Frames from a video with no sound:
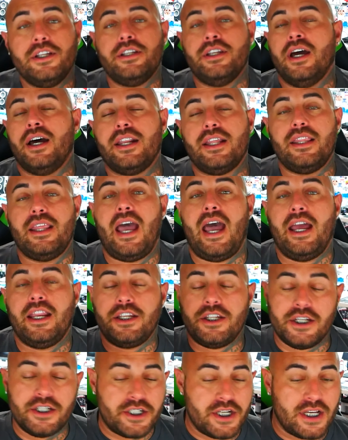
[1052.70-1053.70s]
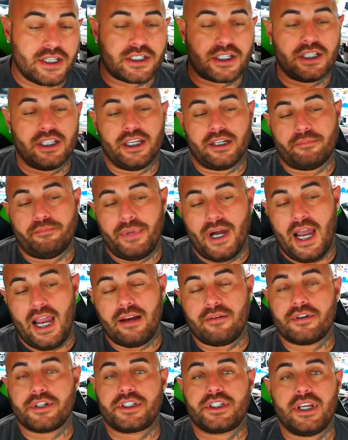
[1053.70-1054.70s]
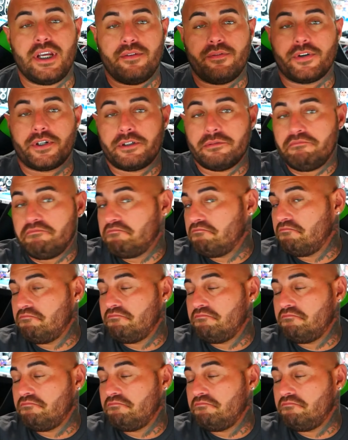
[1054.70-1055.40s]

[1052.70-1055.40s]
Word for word: none of that. You just click bind receiver